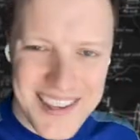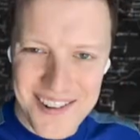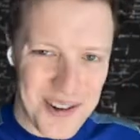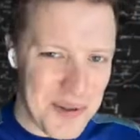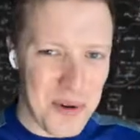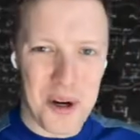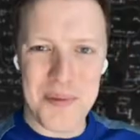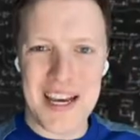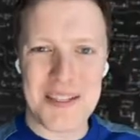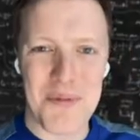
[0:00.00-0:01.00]
You're always welcome
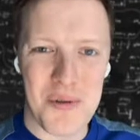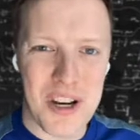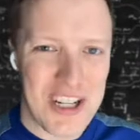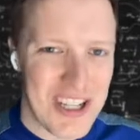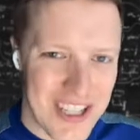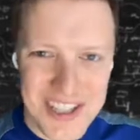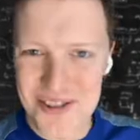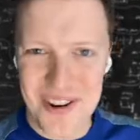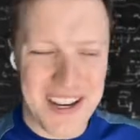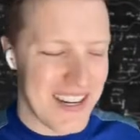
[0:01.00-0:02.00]
to ask me questions and
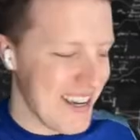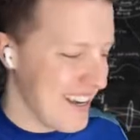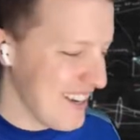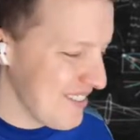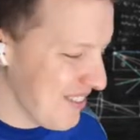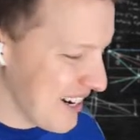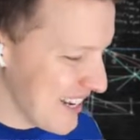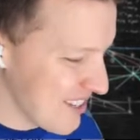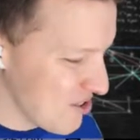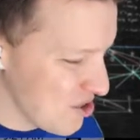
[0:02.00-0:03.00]
try and uh, find
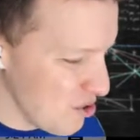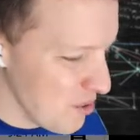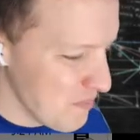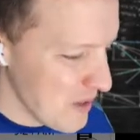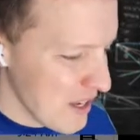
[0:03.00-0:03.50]
answers to them.